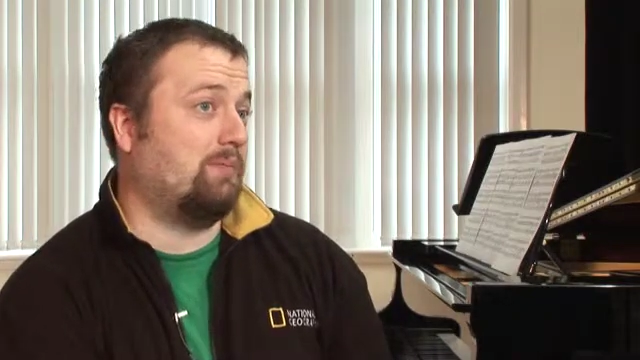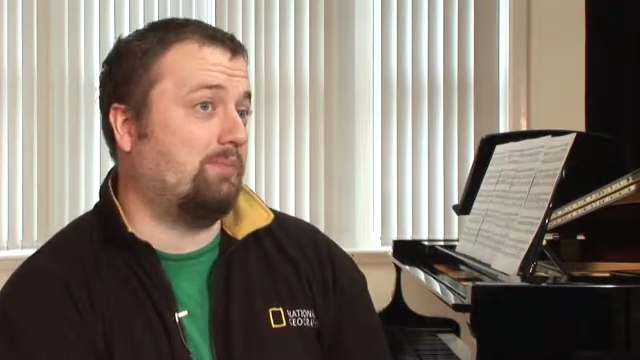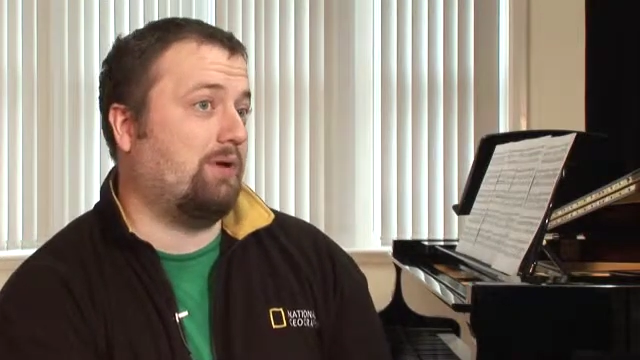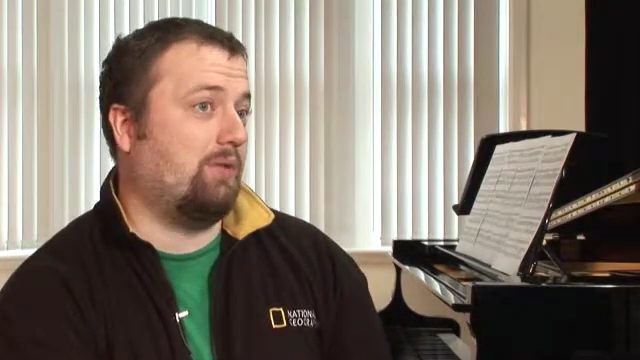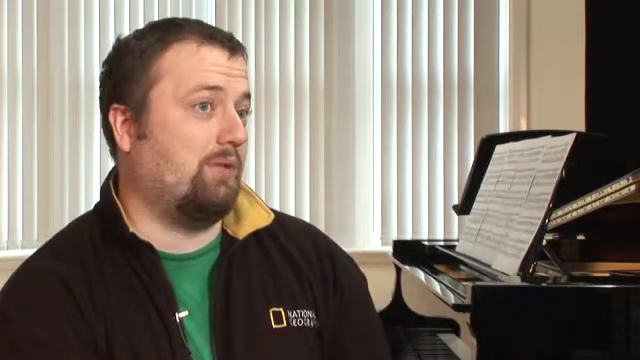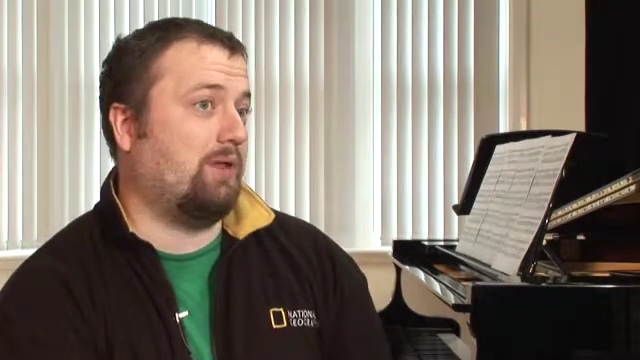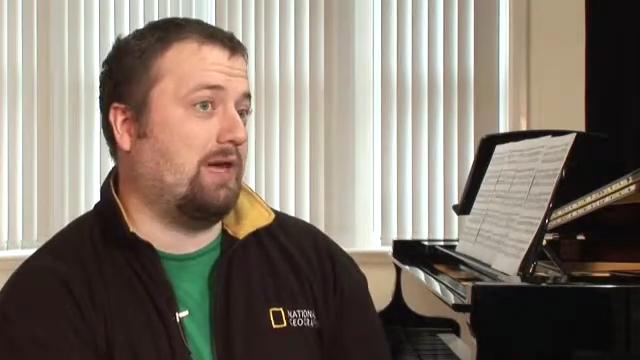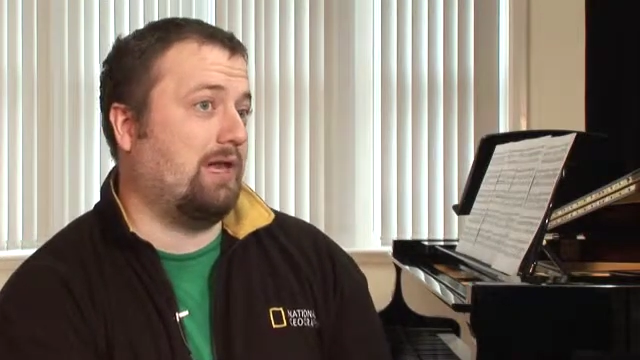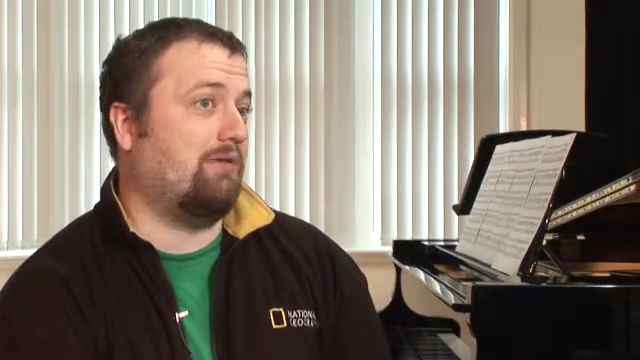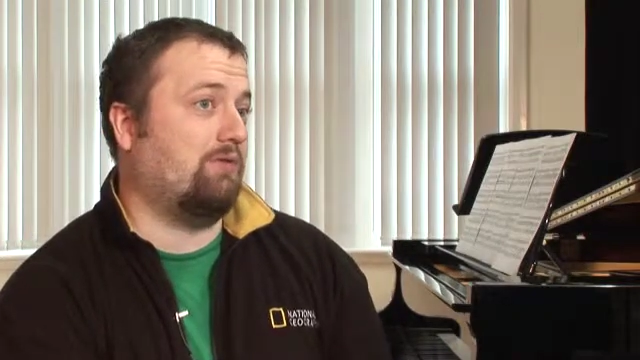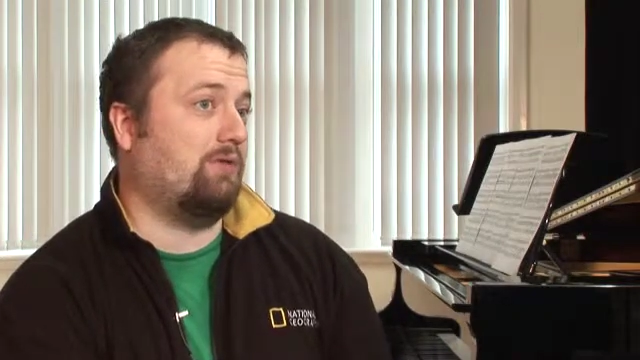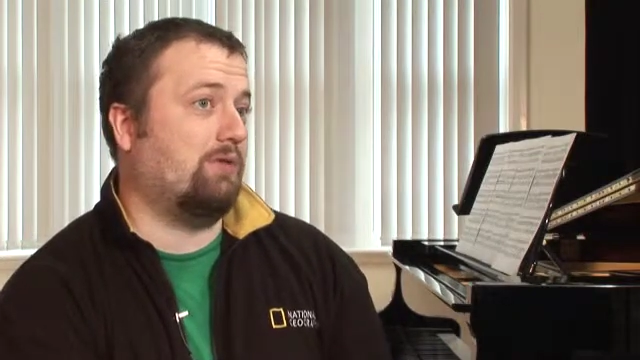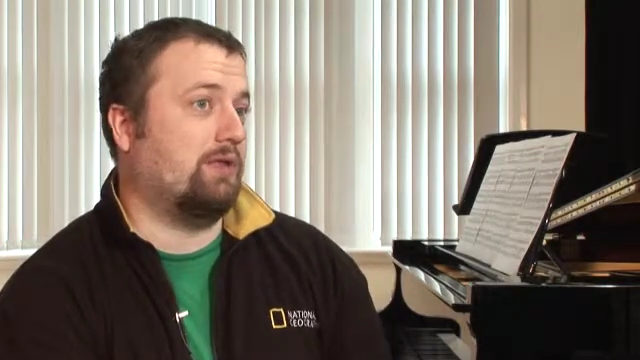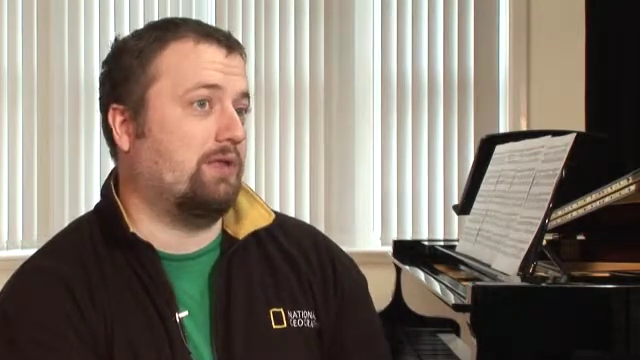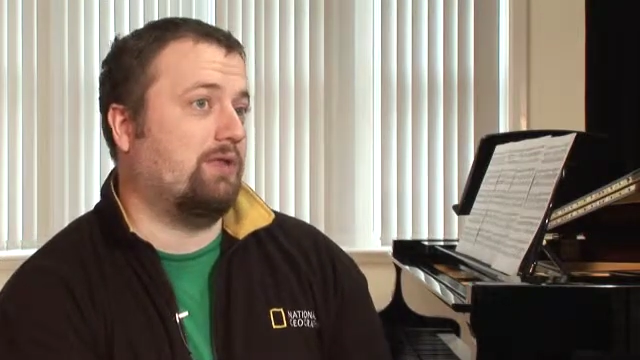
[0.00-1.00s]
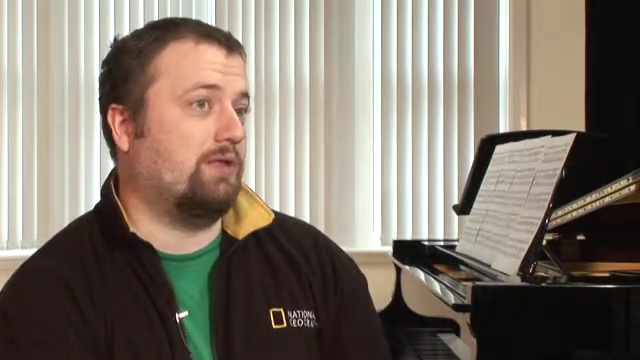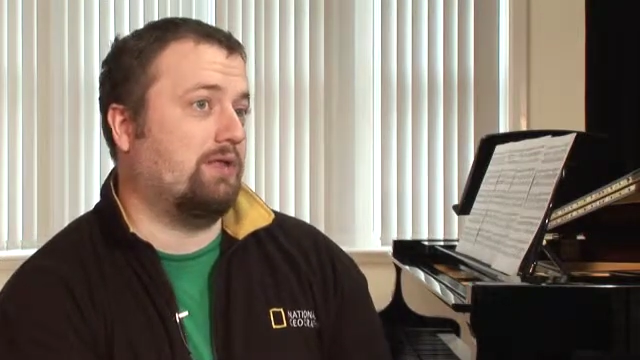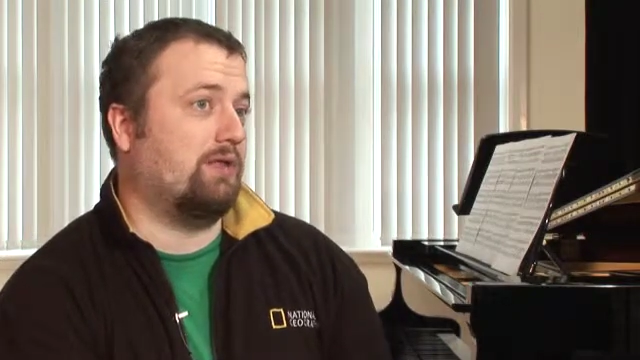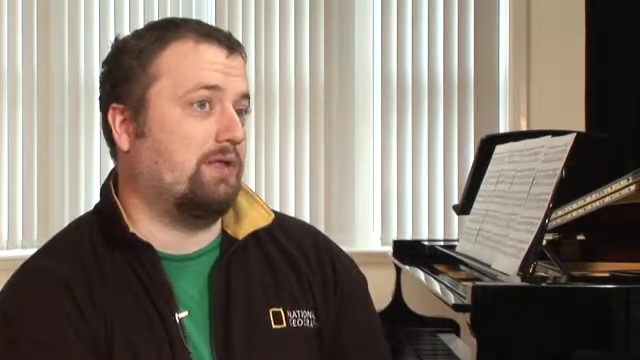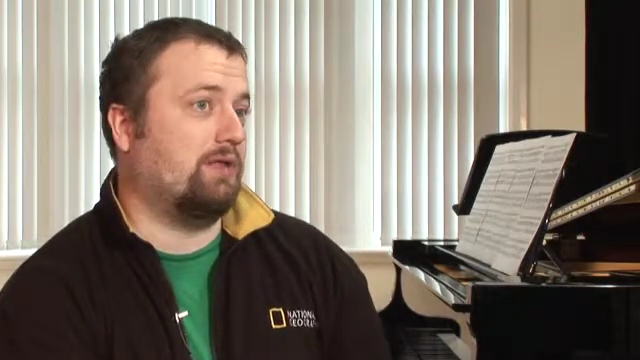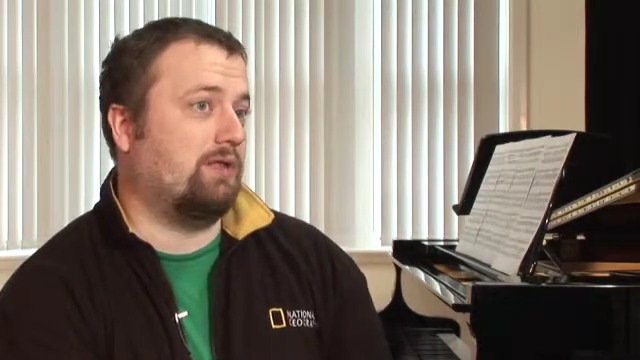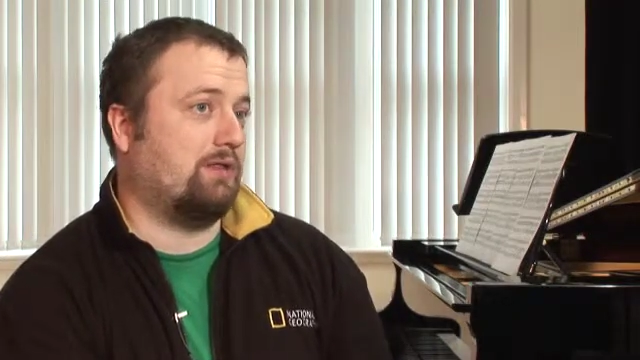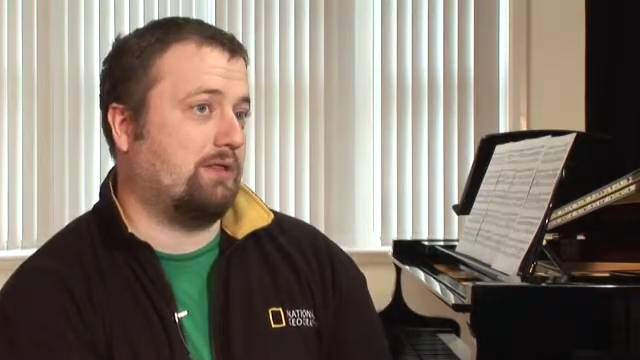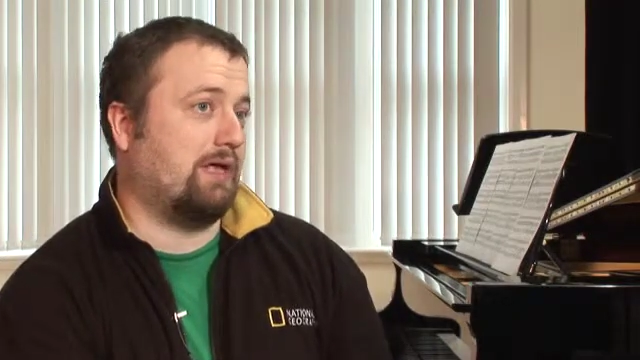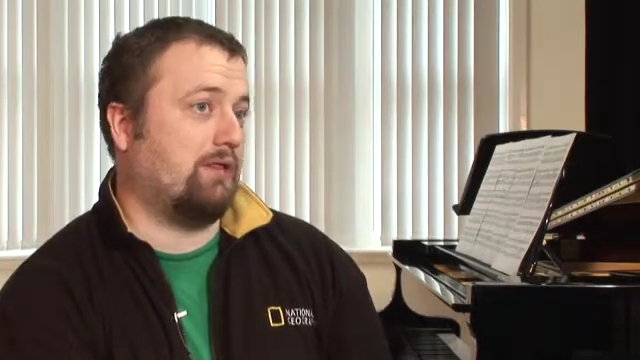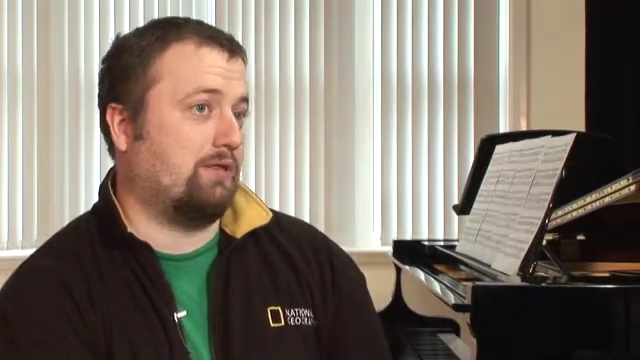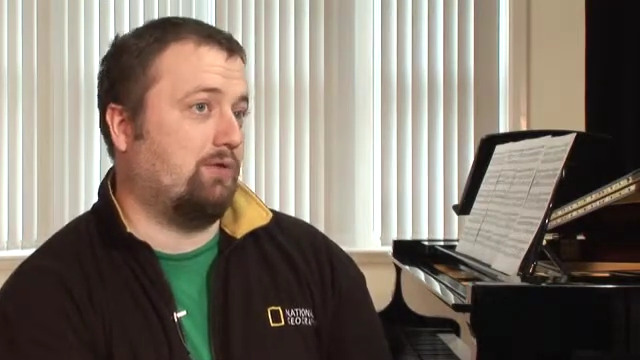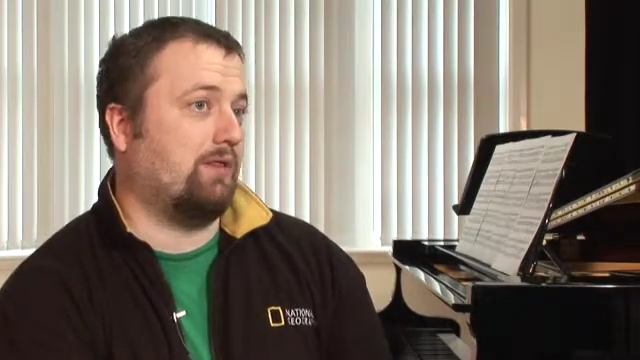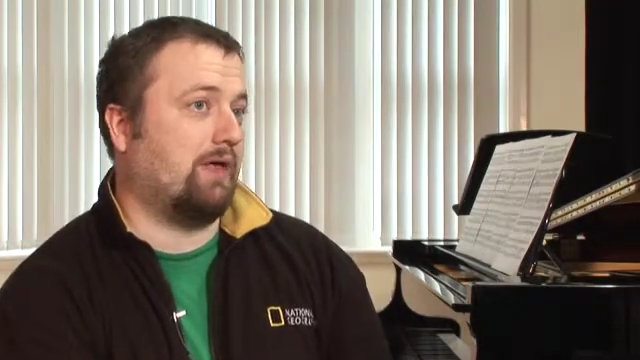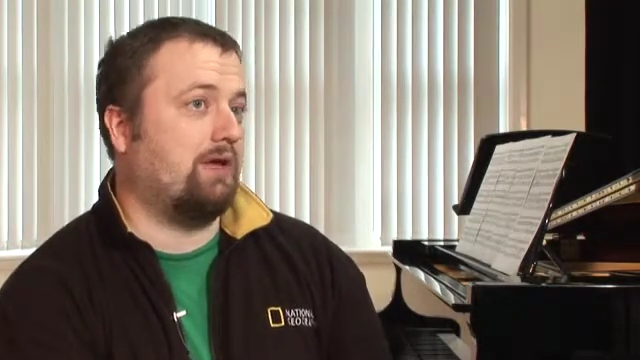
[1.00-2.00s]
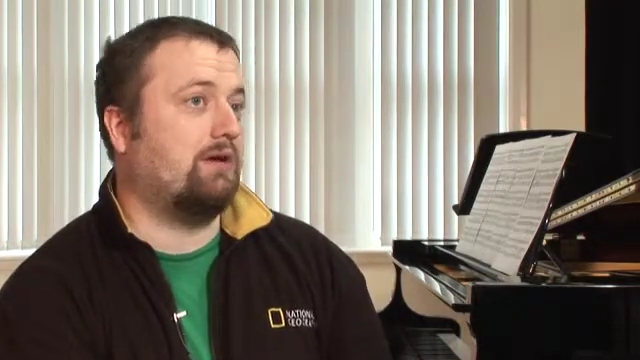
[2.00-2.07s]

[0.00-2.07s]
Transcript: the level that they thought they